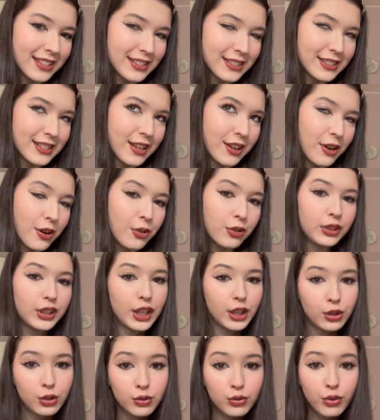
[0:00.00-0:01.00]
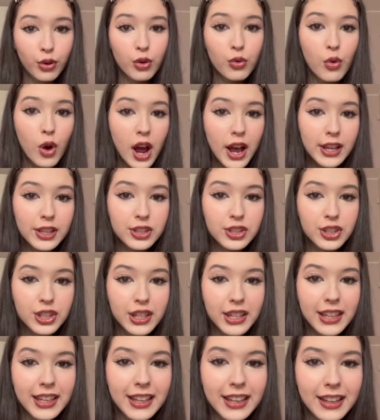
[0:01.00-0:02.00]
So thank you for
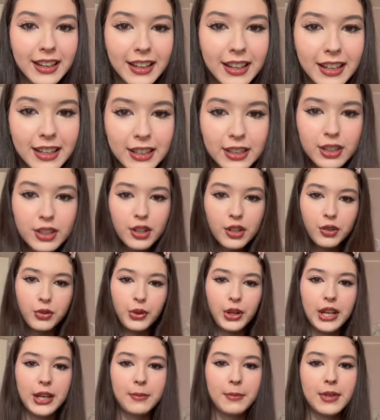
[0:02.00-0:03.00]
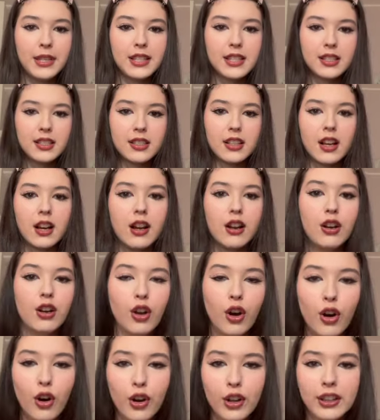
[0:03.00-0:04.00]
watching, it really means a
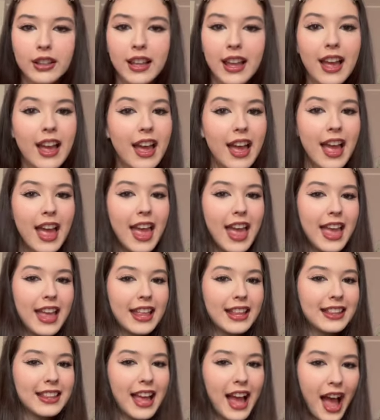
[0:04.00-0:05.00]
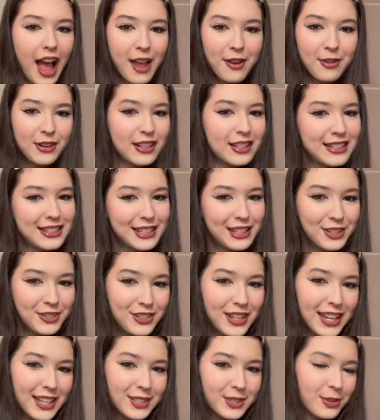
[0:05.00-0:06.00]
lot, and I will see you
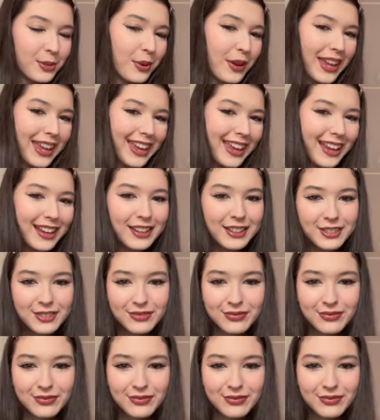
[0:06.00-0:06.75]
next week.